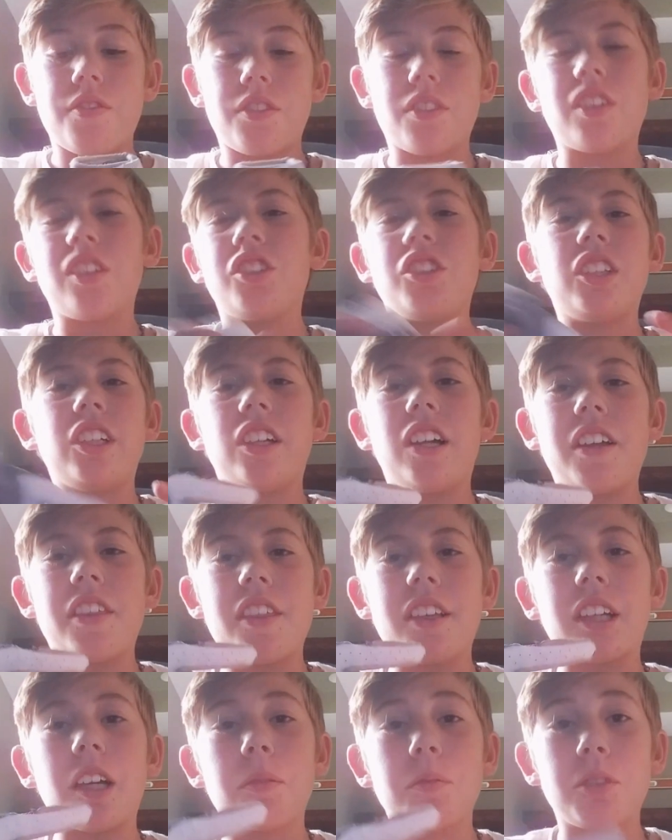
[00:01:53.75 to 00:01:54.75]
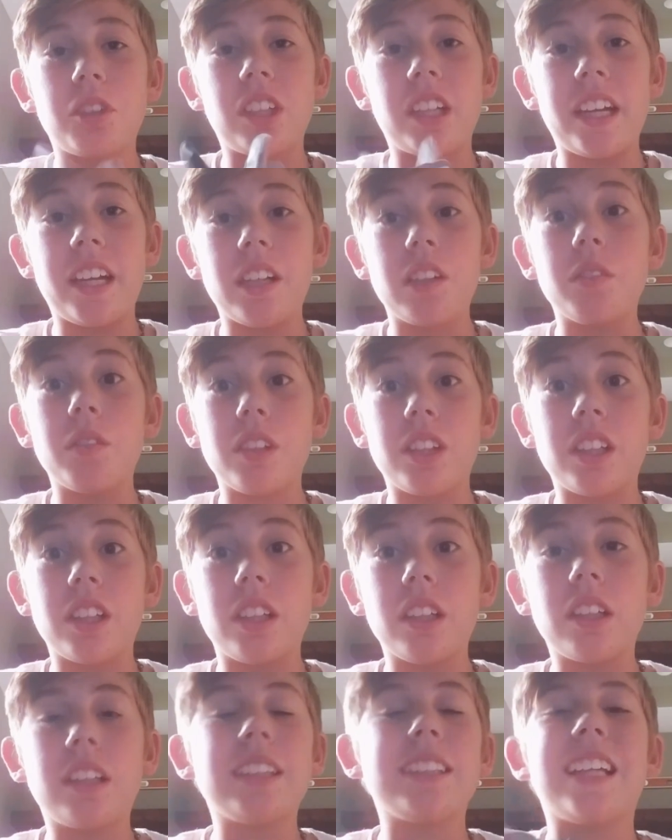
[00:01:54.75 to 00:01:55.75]
This year, I think I'm staying
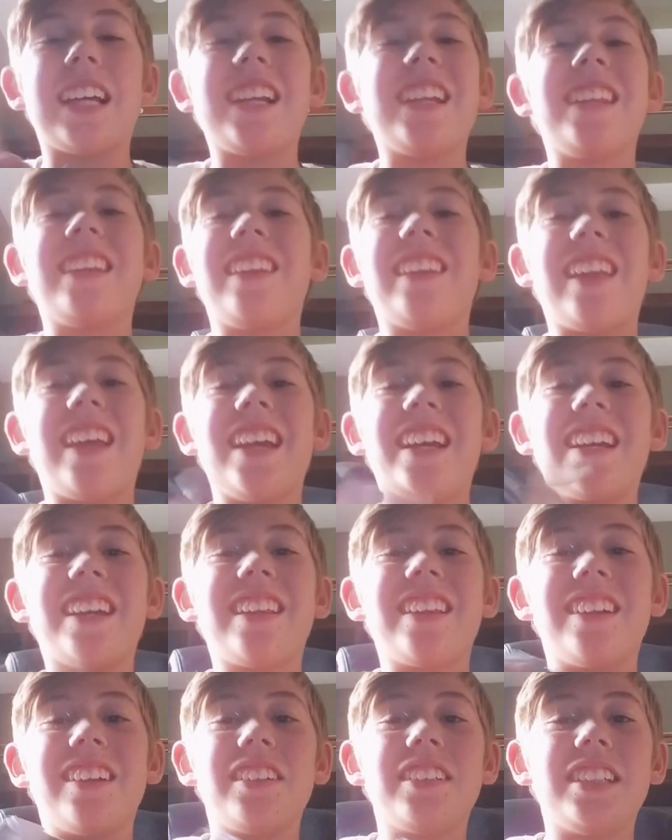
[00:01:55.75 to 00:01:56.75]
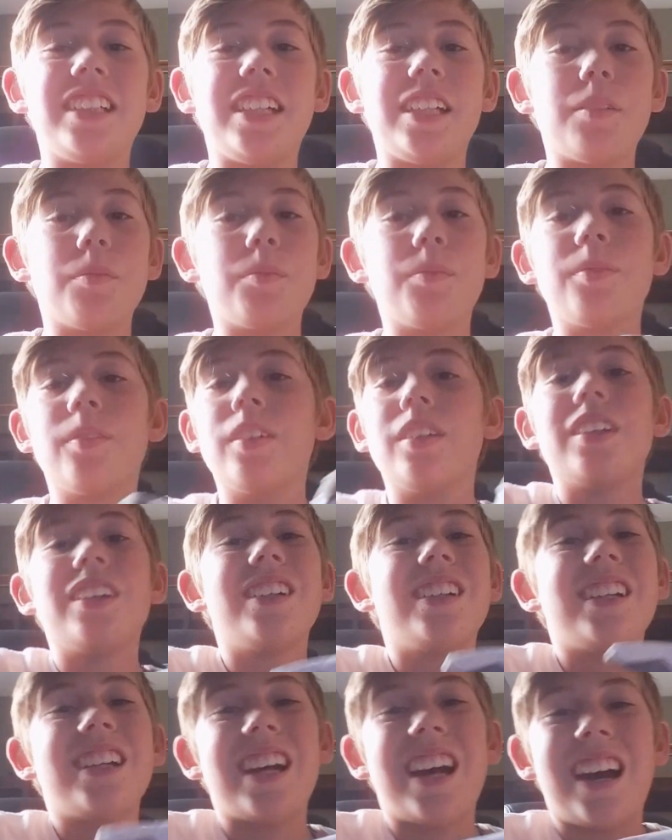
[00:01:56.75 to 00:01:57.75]
with because I didn't like their team.
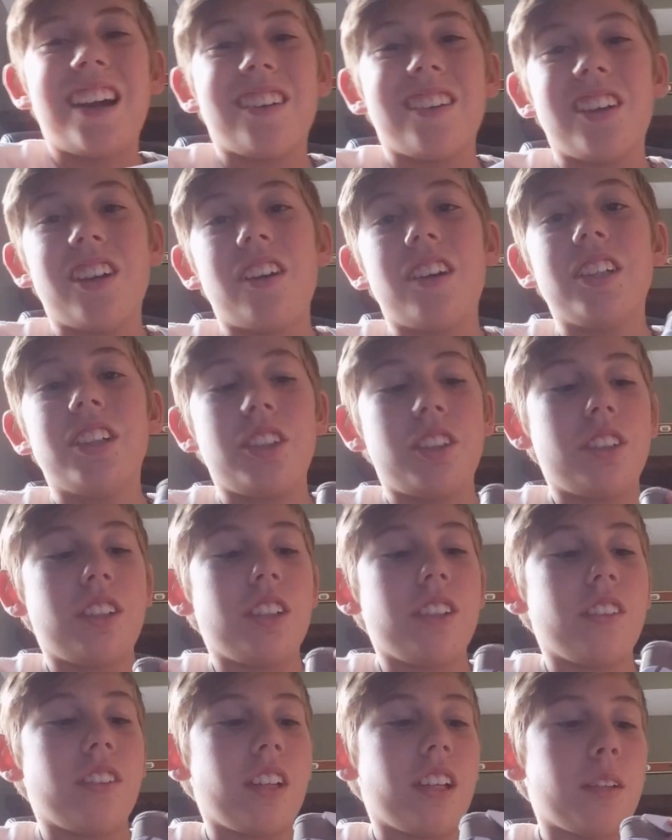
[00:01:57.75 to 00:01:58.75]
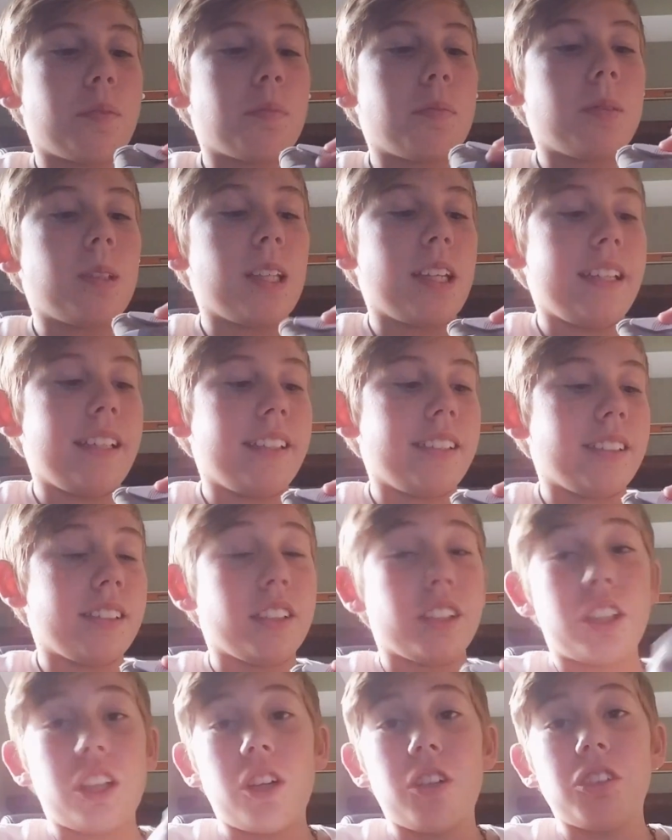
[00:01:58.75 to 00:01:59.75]
I don't know. I just didn't like plays
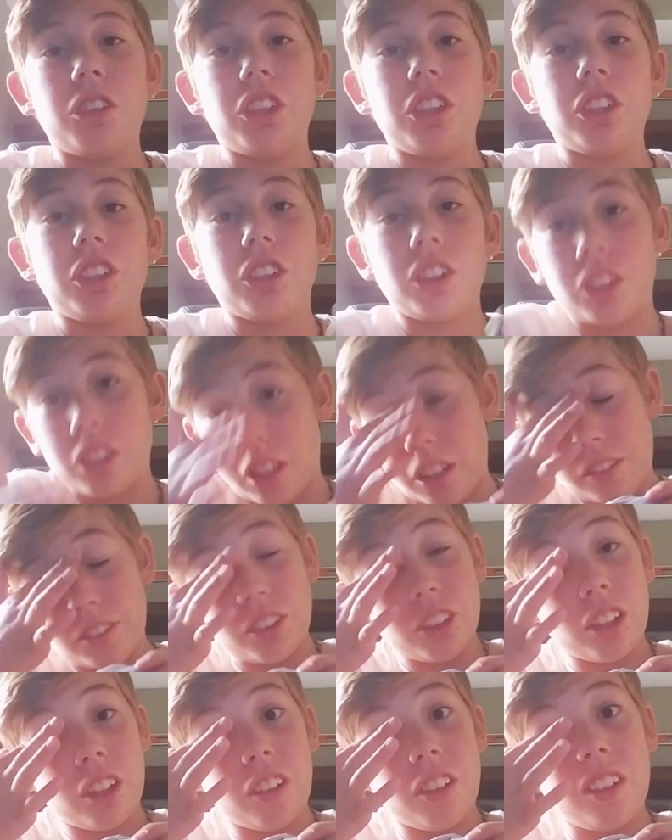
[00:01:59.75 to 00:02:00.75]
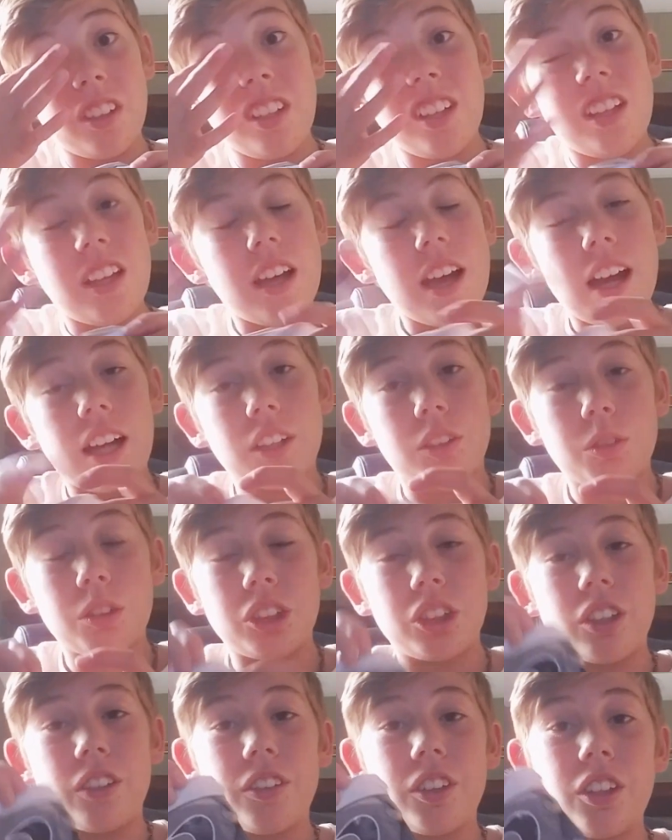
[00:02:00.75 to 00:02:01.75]
and coaches and stuff. So I
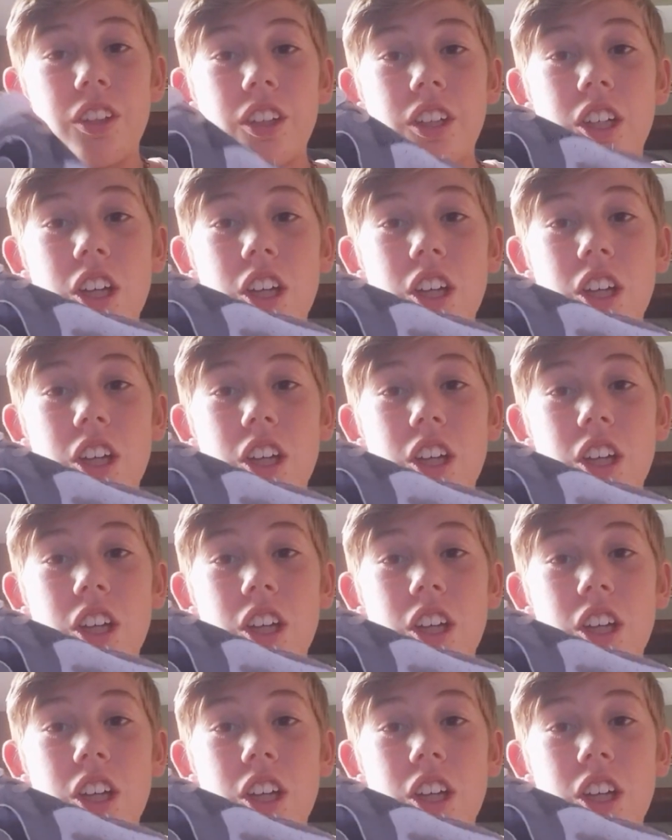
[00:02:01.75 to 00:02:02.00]
switched over to the